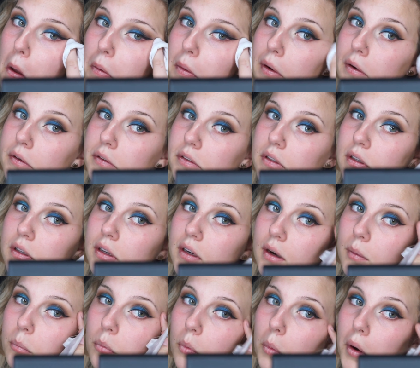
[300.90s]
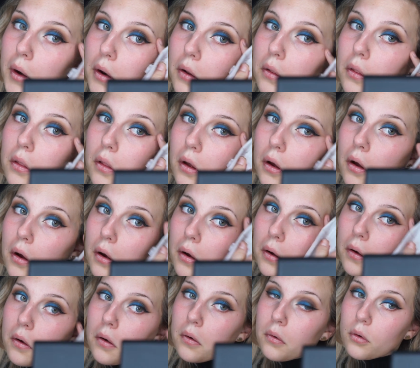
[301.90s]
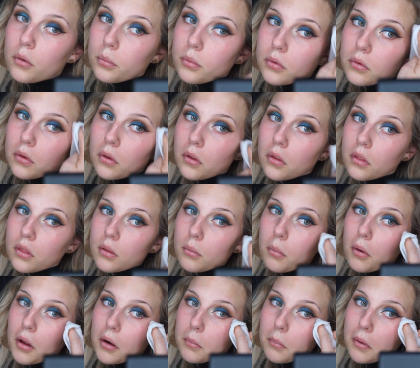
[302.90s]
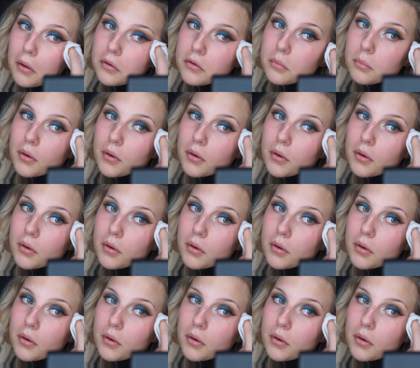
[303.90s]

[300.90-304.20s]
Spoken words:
I just clean up right along the bottom edge of